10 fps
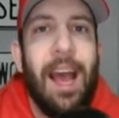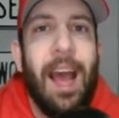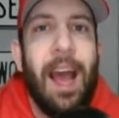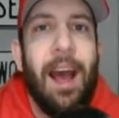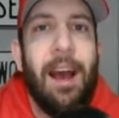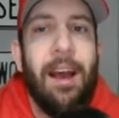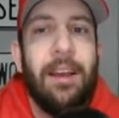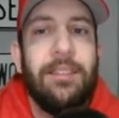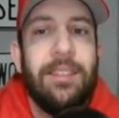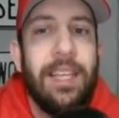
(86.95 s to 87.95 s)
uh,
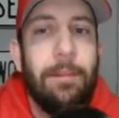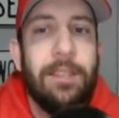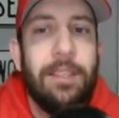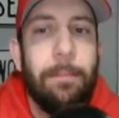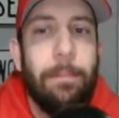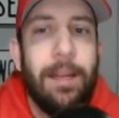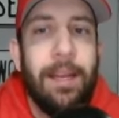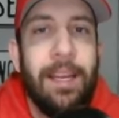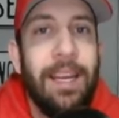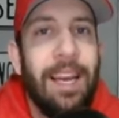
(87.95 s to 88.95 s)
seems to
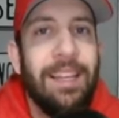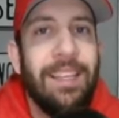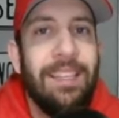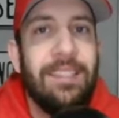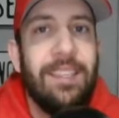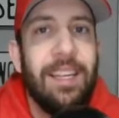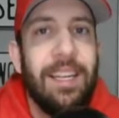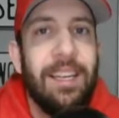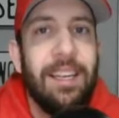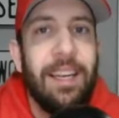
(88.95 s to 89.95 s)
be, at least
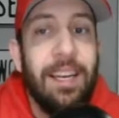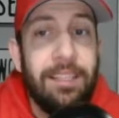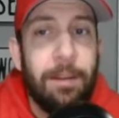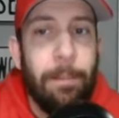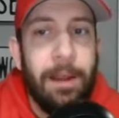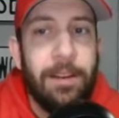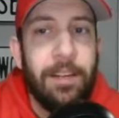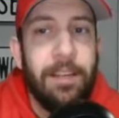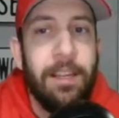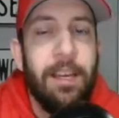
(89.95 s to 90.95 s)
in his
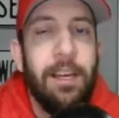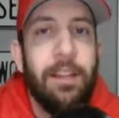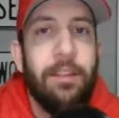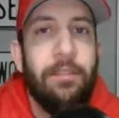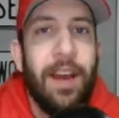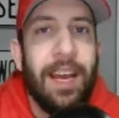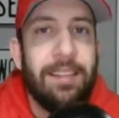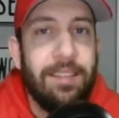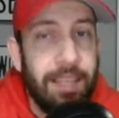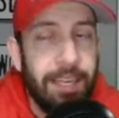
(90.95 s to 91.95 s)
opinion, the
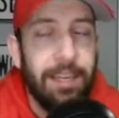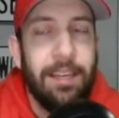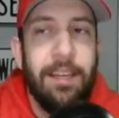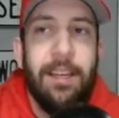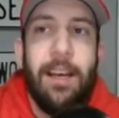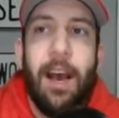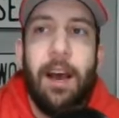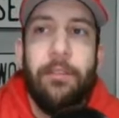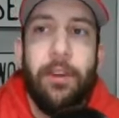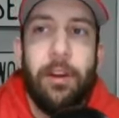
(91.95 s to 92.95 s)
vaccine,
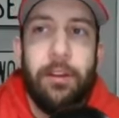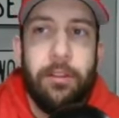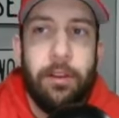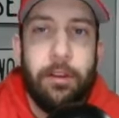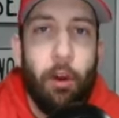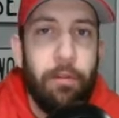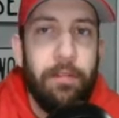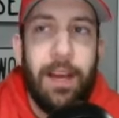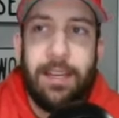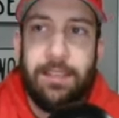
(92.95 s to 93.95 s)
uh, the the COVID
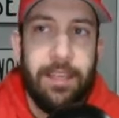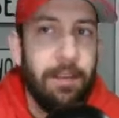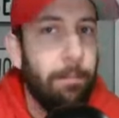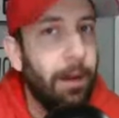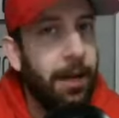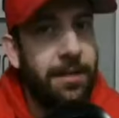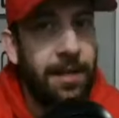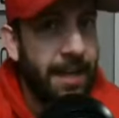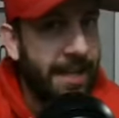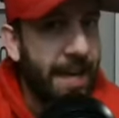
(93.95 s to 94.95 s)
vaccine. But uh,
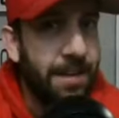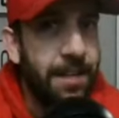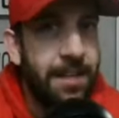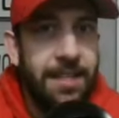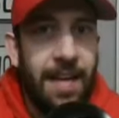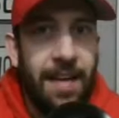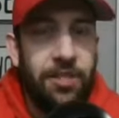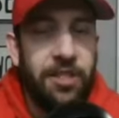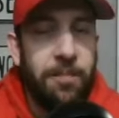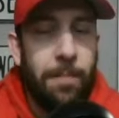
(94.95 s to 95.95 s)
again, that is
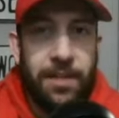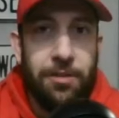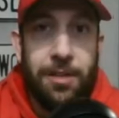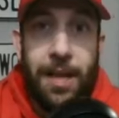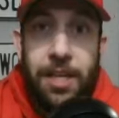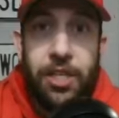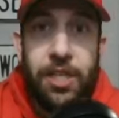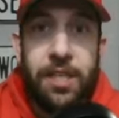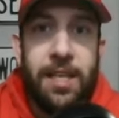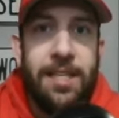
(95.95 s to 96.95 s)
just
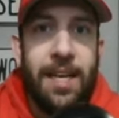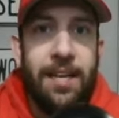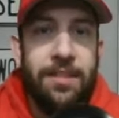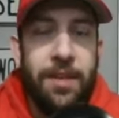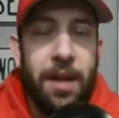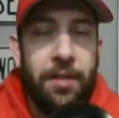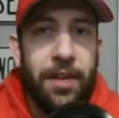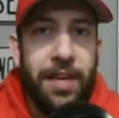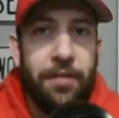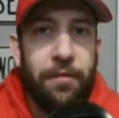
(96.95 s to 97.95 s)
speculation. That is nothing
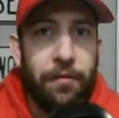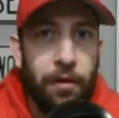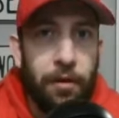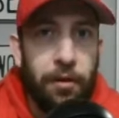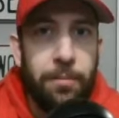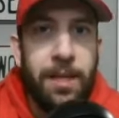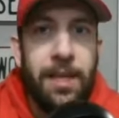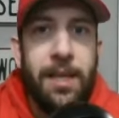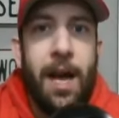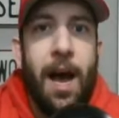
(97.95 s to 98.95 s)
confirmed.
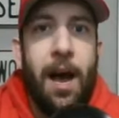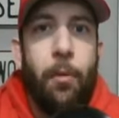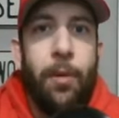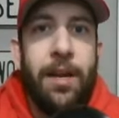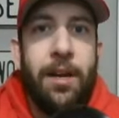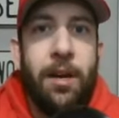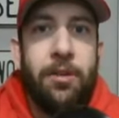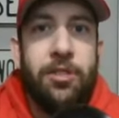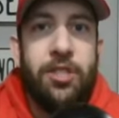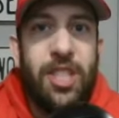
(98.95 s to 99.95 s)
Uh, we are
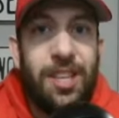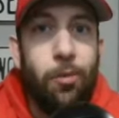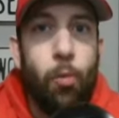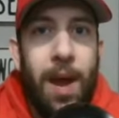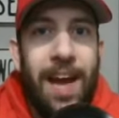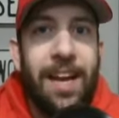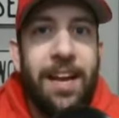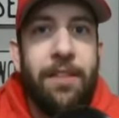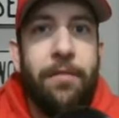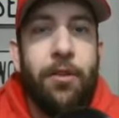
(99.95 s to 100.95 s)
still
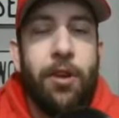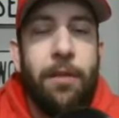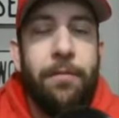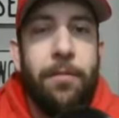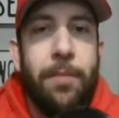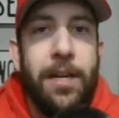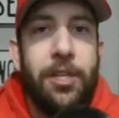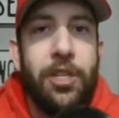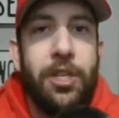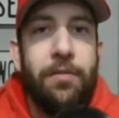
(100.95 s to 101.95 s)
waiting for
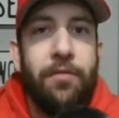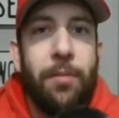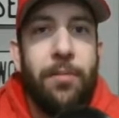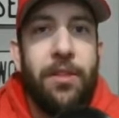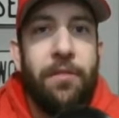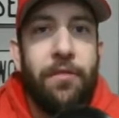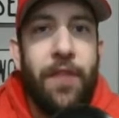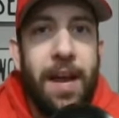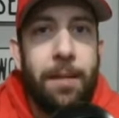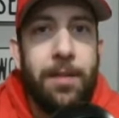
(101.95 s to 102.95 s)
confirmation from the
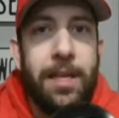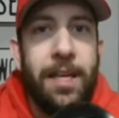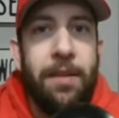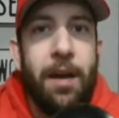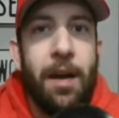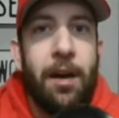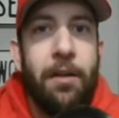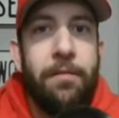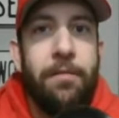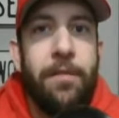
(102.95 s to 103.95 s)
family
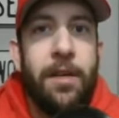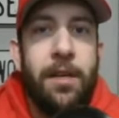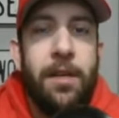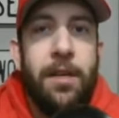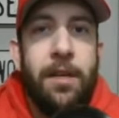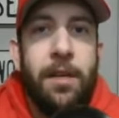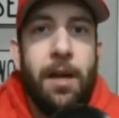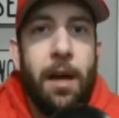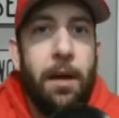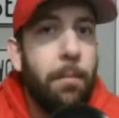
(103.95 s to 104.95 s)
of
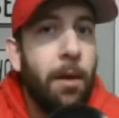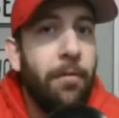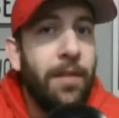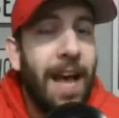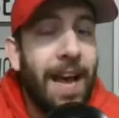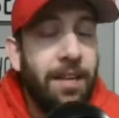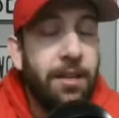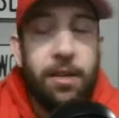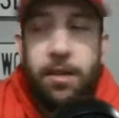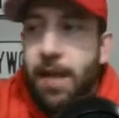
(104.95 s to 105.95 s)
uh, Marvin
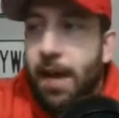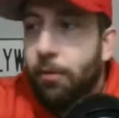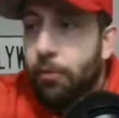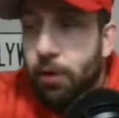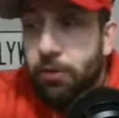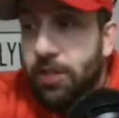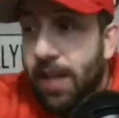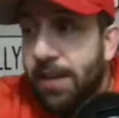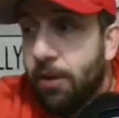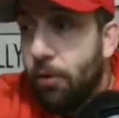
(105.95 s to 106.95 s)
Hagler. Now, who knows?
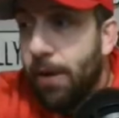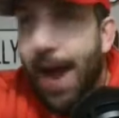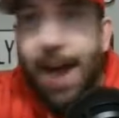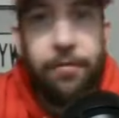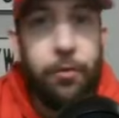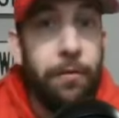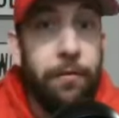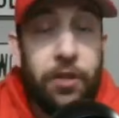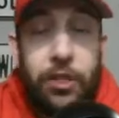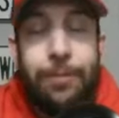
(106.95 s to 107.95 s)
They don't have to
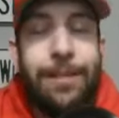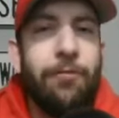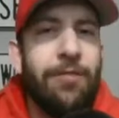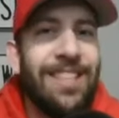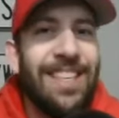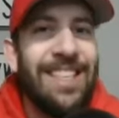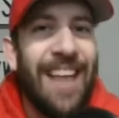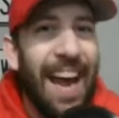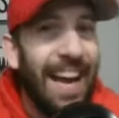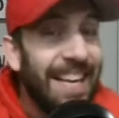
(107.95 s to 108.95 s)
officially release
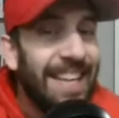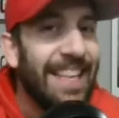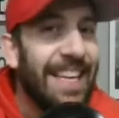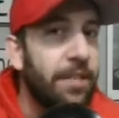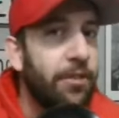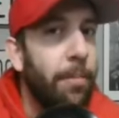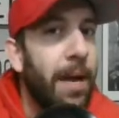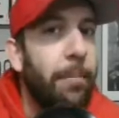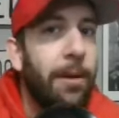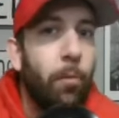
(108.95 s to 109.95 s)
anything, so
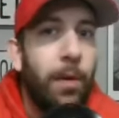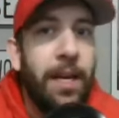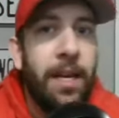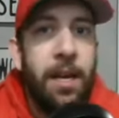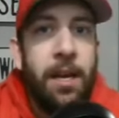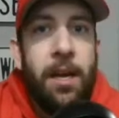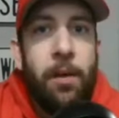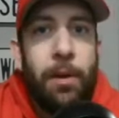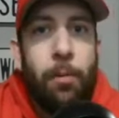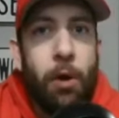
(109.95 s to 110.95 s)
maybe we
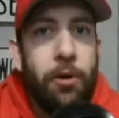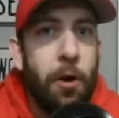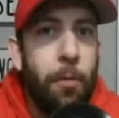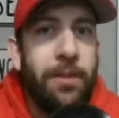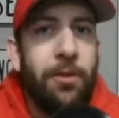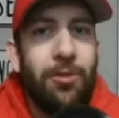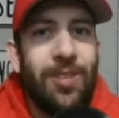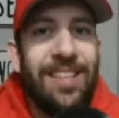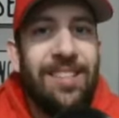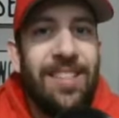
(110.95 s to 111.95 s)
we won't know, but those
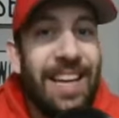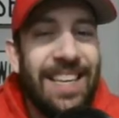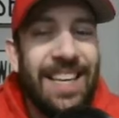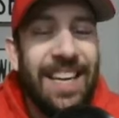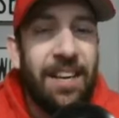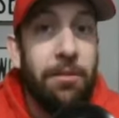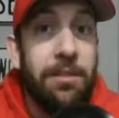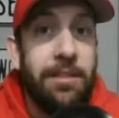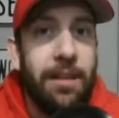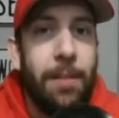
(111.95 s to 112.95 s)
things tend to get out
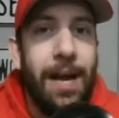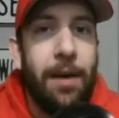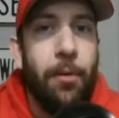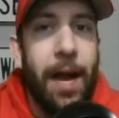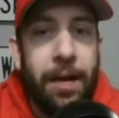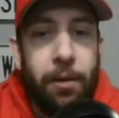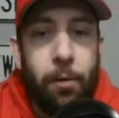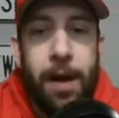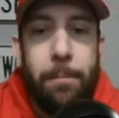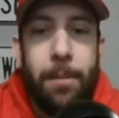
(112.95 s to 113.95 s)
somehow
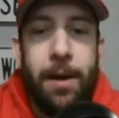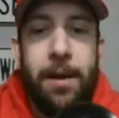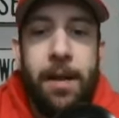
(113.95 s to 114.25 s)
anyway. But